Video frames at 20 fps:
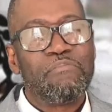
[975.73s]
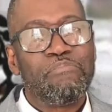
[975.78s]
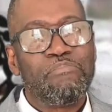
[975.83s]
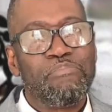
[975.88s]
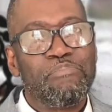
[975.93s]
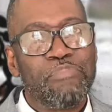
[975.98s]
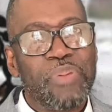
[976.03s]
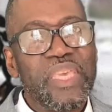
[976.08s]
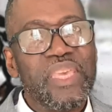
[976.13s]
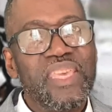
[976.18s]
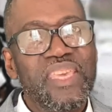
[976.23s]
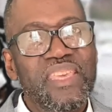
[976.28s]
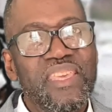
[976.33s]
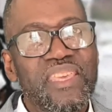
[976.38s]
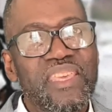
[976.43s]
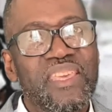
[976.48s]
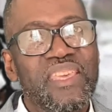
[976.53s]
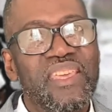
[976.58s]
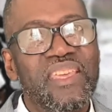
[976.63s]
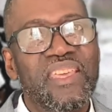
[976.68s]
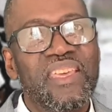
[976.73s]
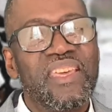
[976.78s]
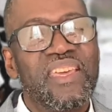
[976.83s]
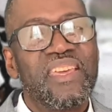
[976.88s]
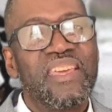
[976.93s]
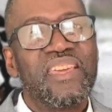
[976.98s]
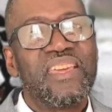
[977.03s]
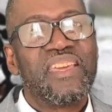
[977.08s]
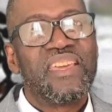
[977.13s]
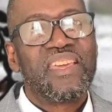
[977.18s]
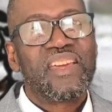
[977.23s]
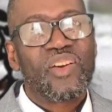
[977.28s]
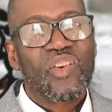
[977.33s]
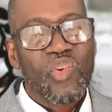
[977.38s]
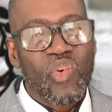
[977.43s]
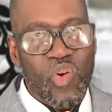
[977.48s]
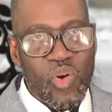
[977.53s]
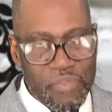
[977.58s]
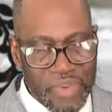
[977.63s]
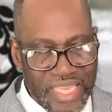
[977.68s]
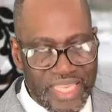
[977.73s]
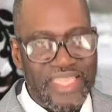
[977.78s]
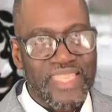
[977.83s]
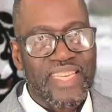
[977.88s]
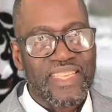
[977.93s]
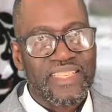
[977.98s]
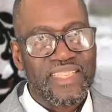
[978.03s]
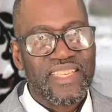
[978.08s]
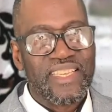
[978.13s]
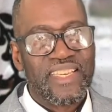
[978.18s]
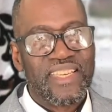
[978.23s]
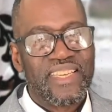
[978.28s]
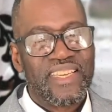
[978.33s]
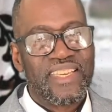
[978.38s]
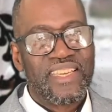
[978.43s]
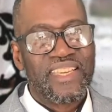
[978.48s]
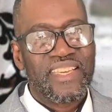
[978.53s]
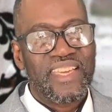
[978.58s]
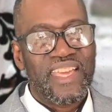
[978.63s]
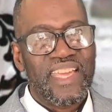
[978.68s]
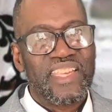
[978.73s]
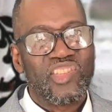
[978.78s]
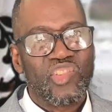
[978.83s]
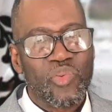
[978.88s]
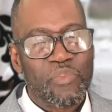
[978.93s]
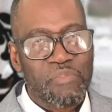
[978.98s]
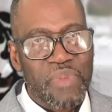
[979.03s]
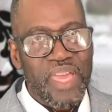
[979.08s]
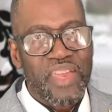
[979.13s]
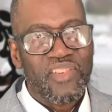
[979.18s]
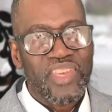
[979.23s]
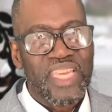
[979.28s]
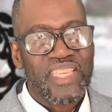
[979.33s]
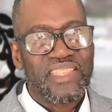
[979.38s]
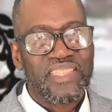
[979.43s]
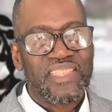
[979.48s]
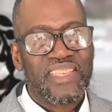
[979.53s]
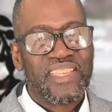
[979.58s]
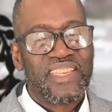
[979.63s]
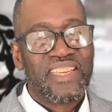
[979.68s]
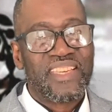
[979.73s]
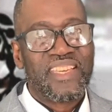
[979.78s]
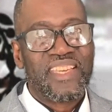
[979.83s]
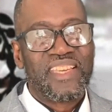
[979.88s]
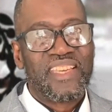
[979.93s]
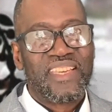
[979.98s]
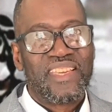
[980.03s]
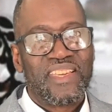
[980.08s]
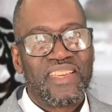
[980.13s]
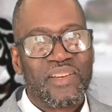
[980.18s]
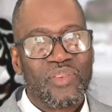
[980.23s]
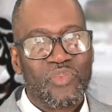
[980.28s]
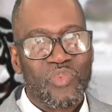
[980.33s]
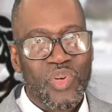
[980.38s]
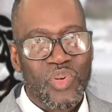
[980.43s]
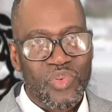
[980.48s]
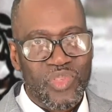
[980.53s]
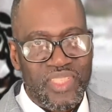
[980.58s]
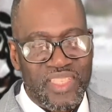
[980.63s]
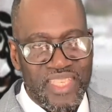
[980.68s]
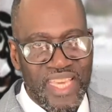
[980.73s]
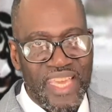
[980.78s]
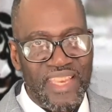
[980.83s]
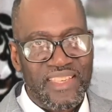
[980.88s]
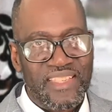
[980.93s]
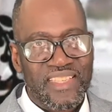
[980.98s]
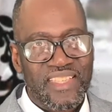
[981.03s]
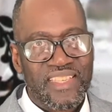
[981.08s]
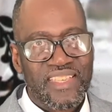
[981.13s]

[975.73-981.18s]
Be committed. And your marriage will stand.